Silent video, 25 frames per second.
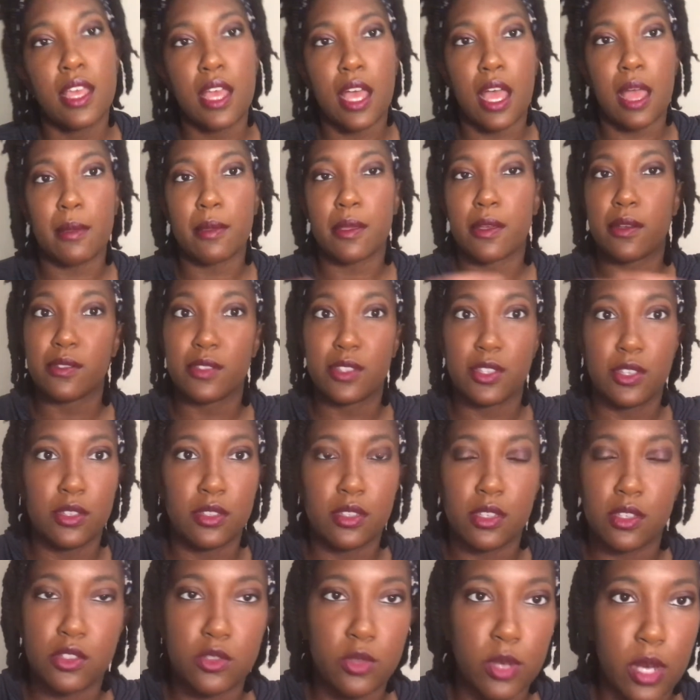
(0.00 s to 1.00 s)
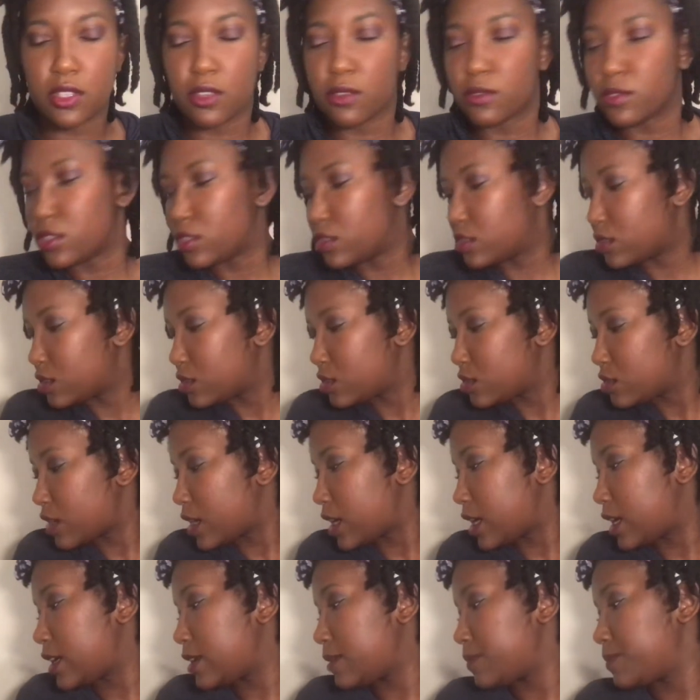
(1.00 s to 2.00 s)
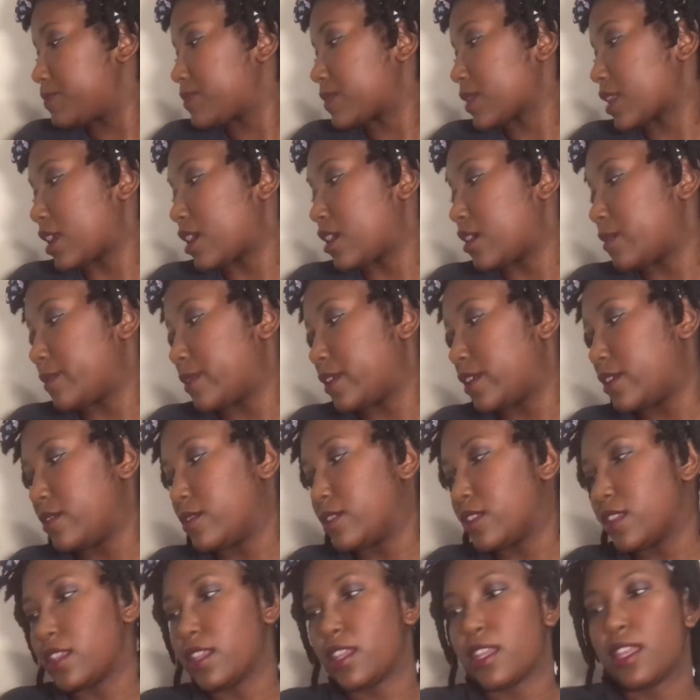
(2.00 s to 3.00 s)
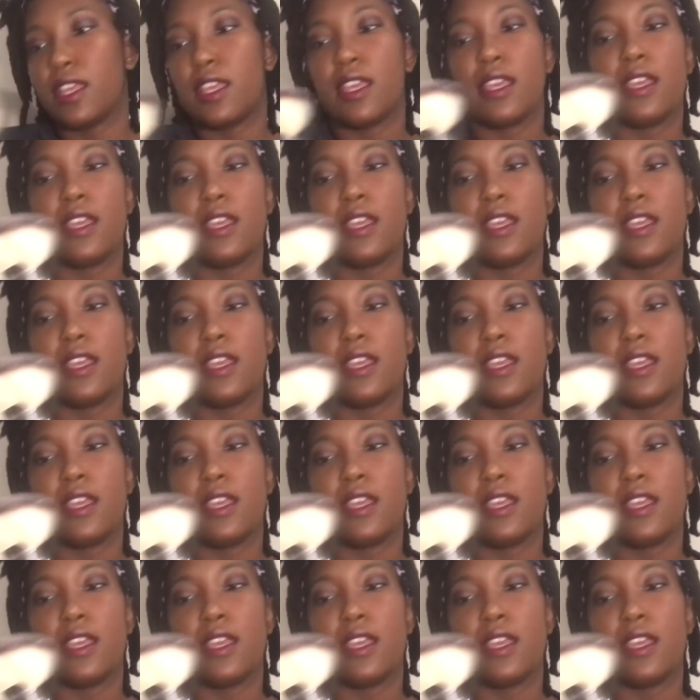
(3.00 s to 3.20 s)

I'm going to use it dry. And I'll be using